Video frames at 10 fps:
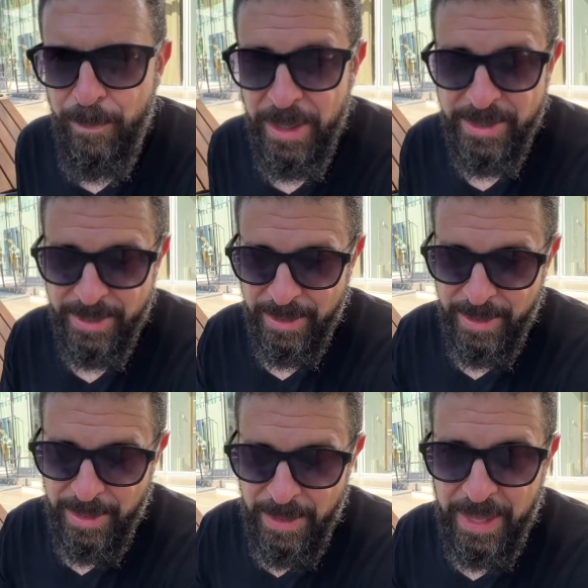But
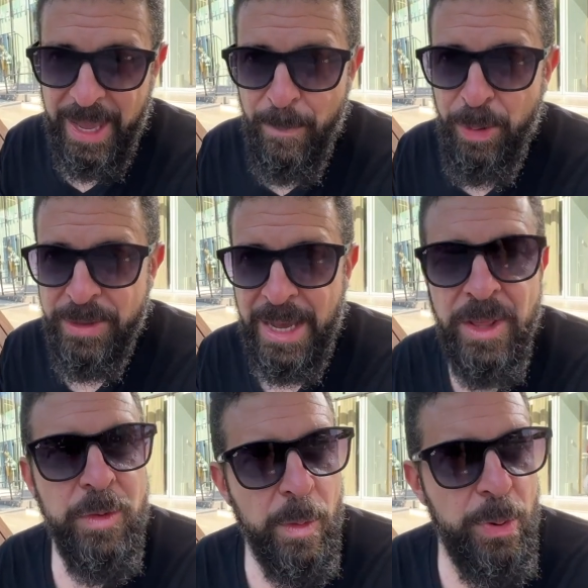they can't put that
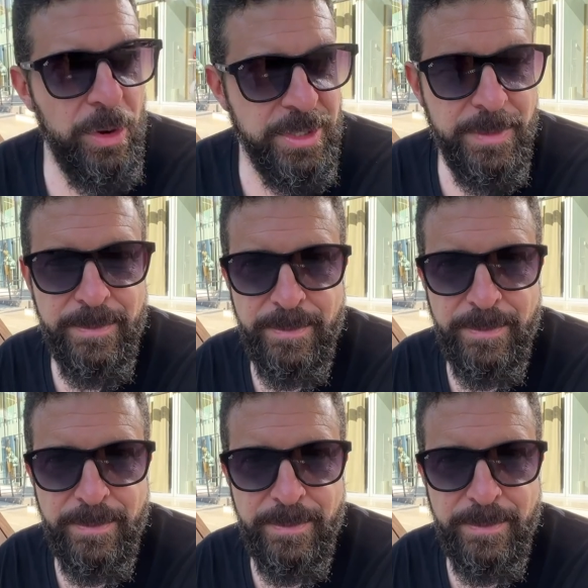in the report.